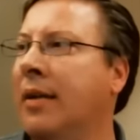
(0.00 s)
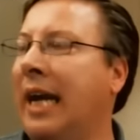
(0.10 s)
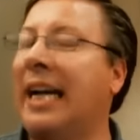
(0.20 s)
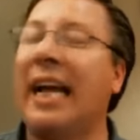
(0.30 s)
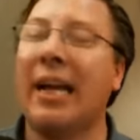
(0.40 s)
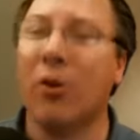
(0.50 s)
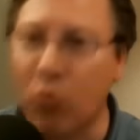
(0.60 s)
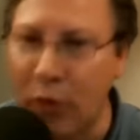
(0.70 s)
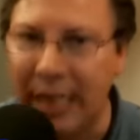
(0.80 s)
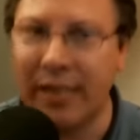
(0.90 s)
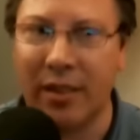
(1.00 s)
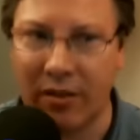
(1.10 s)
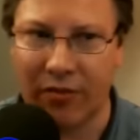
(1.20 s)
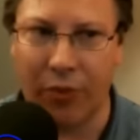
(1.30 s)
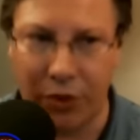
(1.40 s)
And he had a
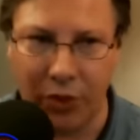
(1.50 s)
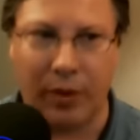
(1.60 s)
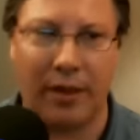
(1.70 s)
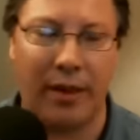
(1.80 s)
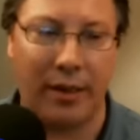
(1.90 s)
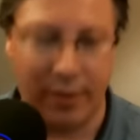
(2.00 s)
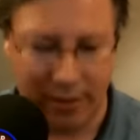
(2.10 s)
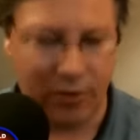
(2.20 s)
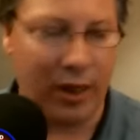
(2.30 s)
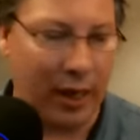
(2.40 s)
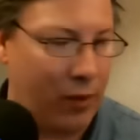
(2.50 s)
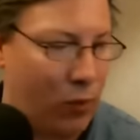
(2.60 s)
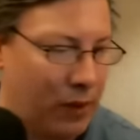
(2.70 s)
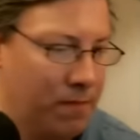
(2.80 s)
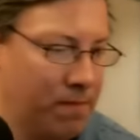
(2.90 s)
reason for doing this. Okay,
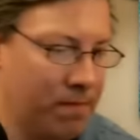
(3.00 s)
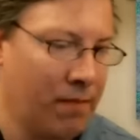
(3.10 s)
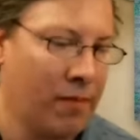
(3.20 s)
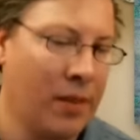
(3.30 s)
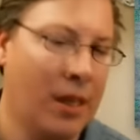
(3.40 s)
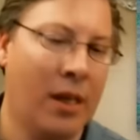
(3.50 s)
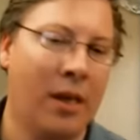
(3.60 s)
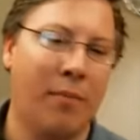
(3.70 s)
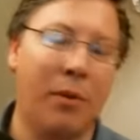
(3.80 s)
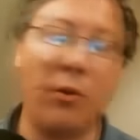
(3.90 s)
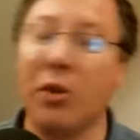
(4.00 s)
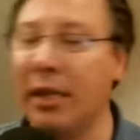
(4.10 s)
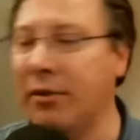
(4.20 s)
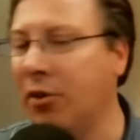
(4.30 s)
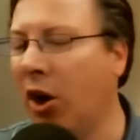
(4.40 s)
well, Bill
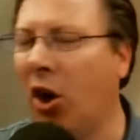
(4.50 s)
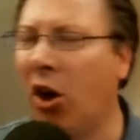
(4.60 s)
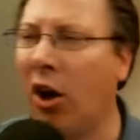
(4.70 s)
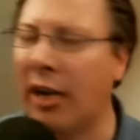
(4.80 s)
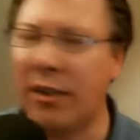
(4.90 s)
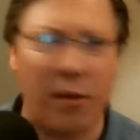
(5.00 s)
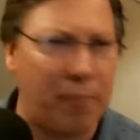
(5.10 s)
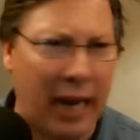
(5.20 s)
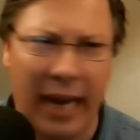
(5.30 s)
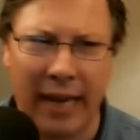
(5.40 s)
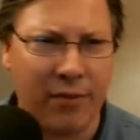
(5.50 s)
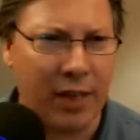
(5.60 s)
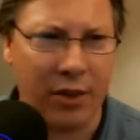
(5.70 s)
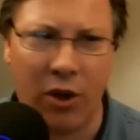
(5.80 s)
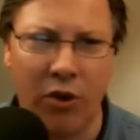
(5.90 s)
Clinton, no, that's a bad
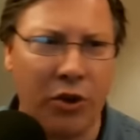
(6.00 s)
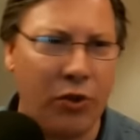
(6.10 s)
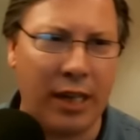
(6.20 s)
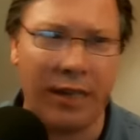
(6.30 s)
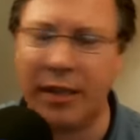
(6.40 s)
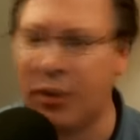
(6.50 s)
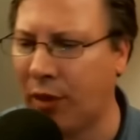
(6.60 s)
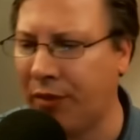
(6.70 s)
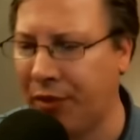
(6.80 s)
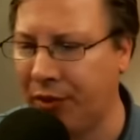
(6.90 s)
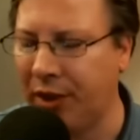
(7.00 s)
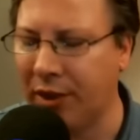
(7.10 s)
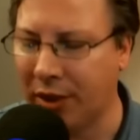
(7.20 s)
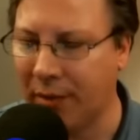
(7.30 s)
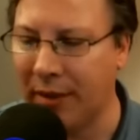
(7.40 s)
thing. No, you let these
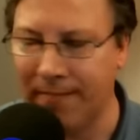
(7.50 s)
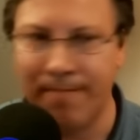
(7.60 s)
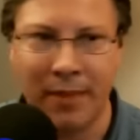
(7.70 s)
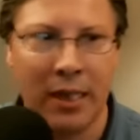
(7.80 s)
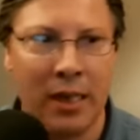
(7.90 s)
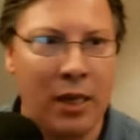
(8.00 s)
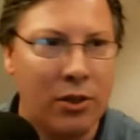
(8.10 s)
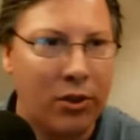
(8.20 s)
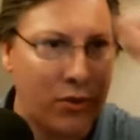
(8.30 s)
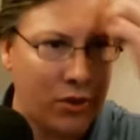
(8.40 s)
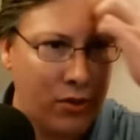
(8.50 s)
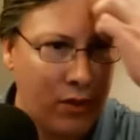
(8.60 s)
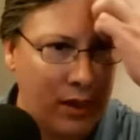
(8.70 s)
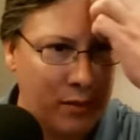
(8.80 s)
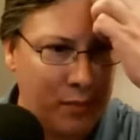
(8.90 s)
refugees come in. So as
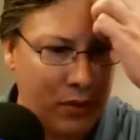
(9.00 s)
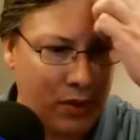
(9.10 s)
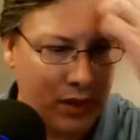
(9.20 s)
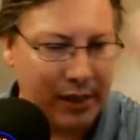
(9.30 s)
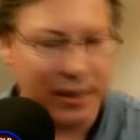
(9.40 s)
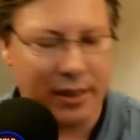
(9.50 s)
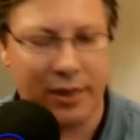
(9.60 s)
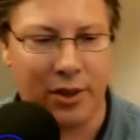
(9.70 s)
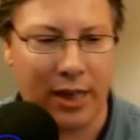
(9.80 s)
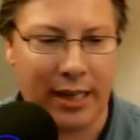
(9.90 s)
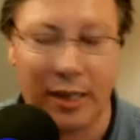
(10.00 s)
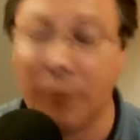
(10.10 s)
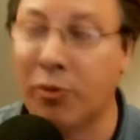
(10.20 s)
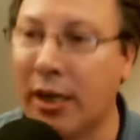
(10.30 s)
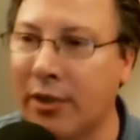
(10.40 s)
soon as Bill Clinton is
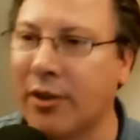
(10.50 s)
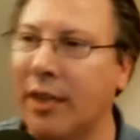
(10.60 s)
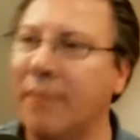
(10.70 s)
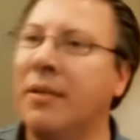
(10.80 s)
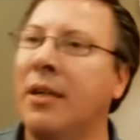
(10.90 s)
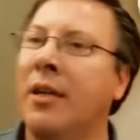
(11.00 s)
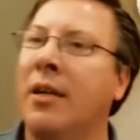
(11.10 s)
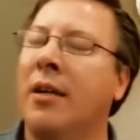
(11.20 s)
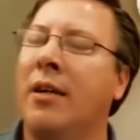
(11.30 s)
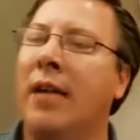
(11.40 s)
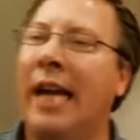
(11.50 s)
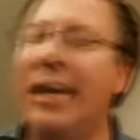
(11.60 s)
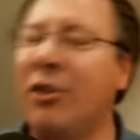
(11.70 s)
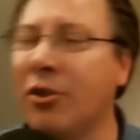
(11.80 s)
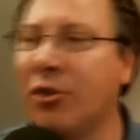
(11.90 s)
elected president,
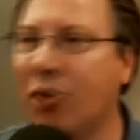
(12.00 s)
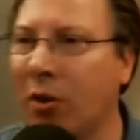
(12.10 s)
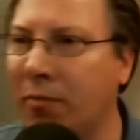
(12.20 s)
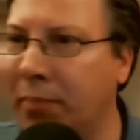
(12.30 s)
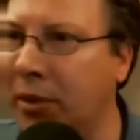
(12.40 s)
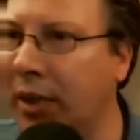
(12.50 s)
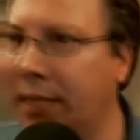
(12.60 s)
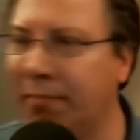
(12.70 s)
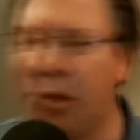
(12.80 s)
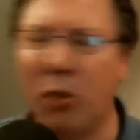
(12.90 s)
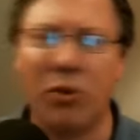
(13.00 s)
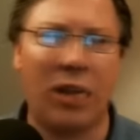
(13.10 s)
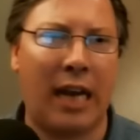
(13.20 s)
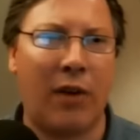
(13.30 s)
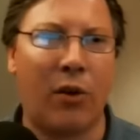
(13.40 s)
Haitians start building boats
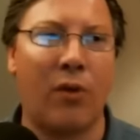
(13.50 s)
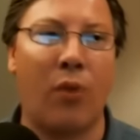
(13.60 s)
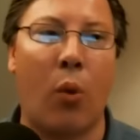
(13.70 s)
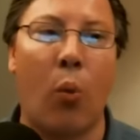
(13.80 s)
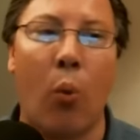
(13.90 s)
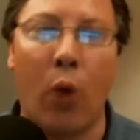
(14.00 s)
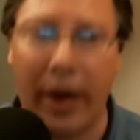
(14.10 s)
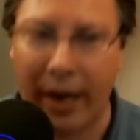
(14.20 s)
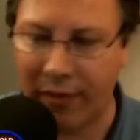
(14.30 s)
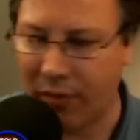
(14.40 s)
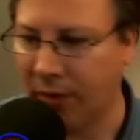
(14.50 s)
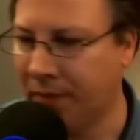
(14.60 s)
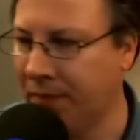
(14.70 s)
out of whatever,